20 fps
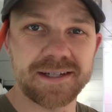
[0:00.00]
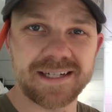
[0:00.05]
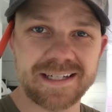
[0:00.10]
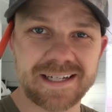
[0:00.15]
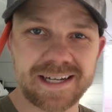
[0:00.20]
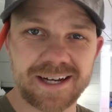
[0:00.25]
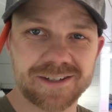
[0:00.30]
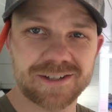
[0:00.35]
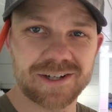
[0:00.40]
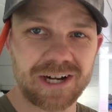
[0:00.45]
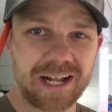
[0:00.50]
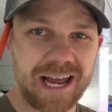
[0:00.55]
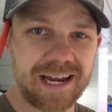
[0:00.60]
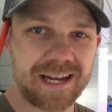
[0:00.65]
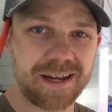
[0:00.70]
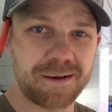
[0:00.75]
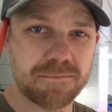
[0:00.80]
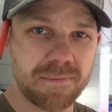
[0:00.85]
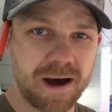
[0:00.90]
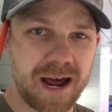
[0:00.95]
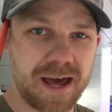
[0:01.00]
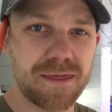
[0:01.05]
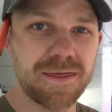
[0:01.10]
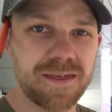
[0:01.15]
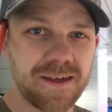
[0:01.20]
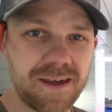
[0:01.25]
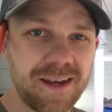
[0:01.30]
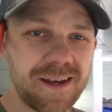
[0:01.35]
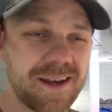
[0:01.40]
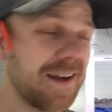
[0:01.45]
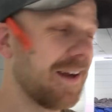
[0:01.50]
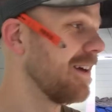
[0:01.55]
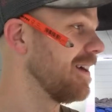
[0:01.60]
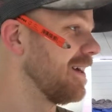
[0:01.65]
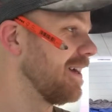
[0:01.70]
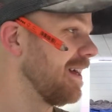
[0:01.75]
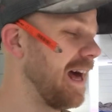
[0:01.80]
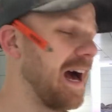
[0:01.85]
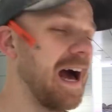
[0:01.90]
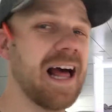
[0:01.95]
details are like my thing.
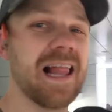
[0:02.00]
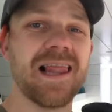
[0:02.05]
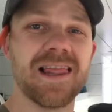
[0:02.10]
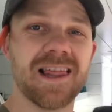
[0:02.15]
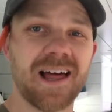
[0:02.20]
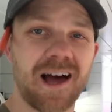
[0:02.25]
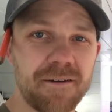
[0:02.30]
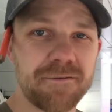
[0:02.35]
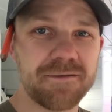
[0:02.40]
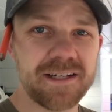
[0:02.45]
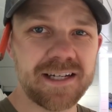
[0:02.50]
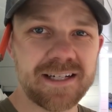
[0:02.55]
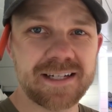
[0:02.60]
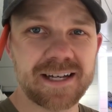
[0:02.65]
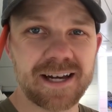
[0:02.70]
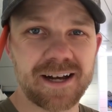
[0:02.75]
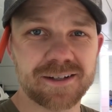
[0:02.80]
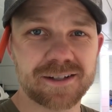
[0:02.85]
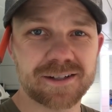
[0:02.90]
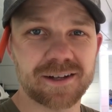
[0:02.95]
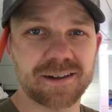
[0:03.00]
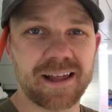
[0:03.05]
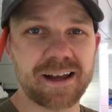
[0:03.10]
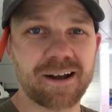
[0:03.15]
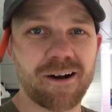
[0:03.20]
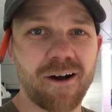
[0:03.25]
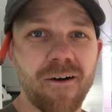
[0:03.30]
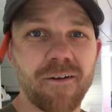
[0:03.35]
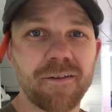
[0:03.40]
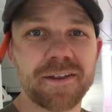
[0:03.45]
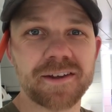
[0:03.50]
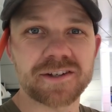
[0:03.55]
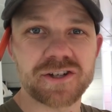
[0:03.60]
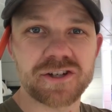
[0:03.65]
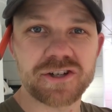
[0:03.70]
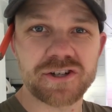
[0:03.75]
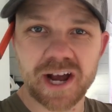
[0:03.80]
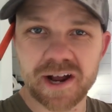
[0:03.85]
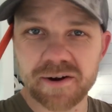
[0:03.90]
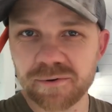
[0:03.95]
I love details, so like all this
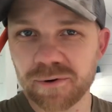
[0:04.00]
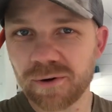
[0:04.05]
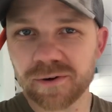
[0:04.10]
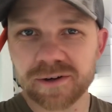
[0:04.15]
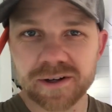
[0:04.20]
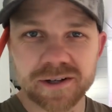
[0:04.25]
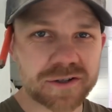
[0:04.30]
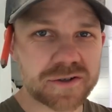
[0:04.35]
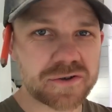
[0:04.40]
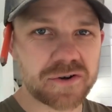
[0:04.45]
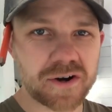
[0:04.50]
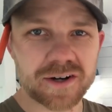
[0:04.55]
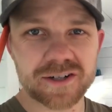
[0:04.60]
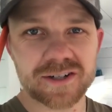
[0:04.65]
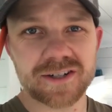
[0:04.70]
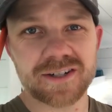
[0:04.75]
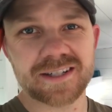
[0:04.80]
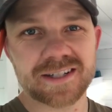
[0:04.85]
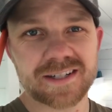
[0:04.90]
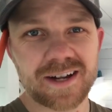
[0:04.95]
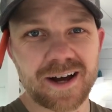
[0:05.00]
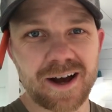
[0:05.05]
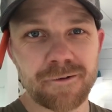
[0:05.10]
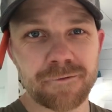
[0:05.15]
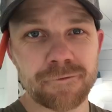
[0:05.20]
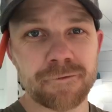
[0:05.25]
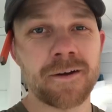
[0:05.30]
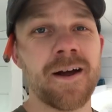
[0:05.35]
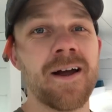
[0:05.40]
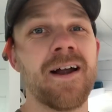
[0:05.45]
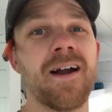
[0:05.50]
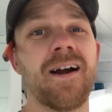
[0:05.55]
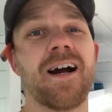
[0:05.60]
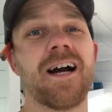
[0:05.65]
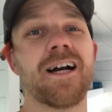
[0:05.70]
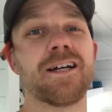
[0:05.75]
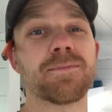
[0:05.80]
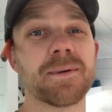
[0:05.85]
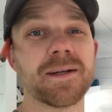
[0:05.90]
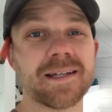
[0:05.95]
general construction stuff
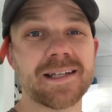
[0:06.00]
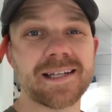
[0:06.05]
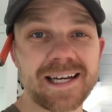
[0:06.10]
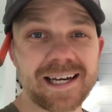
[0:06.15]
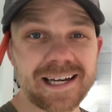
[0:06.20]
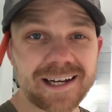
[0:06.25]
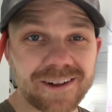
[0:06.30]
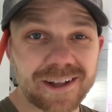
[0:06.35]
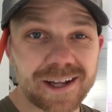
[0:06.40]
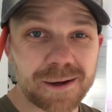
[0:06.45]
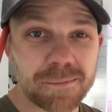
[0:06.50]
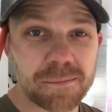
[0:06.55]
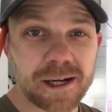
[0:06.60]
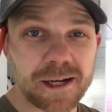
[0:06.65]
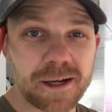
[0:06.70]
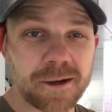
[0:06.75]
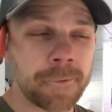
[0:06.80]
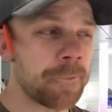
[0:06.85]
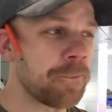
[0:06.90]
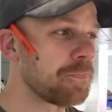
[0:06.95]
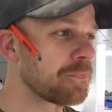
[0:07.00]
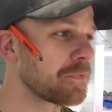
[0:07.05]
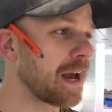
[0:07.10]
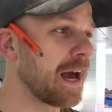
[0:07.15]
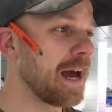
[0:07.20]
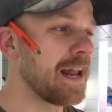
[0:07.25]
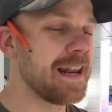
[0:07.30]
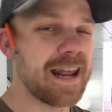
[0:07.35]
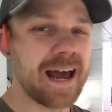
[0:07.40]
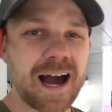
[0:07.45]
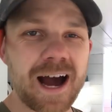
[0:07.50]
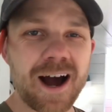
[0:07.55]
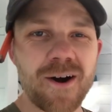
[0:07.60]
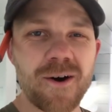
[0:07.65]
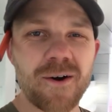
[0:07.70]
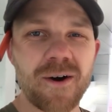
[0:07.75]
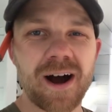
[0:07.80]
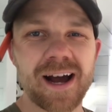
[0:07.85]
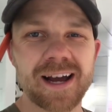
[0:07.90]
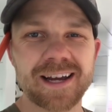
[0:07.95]
has been killing me. And
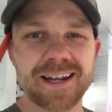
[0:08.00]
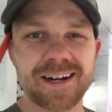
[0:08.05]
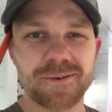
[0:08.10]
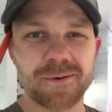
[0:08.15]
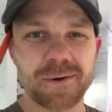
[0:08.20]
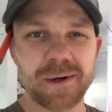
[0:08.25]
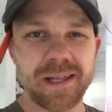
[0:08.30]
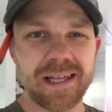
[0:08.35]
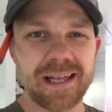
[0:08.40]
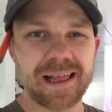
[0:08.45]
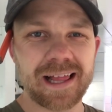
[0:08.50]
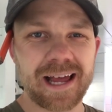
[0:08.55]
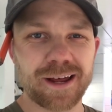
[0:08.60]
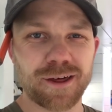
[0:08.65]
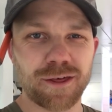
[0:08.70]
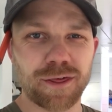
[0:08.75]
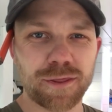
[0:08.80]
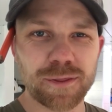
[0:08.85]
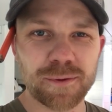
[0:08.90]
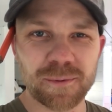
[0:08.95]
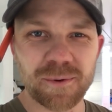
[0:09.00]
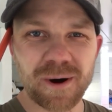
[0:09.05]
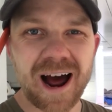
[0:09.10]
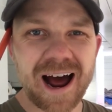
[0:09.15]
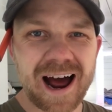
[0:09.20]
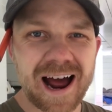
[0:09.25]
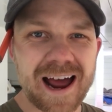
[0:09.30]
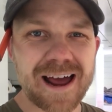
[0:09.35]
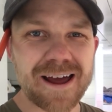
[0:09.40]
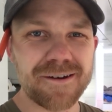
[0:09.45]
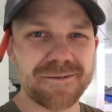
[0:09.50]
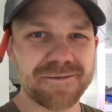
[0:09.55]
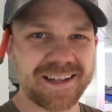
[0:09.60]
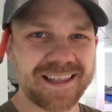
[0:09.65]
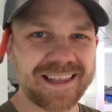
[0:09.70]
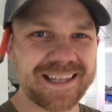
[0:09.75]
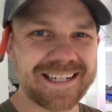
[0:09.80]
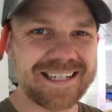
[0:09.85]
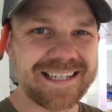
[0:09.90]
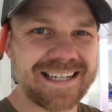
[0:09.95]
now I get to really like thrive in the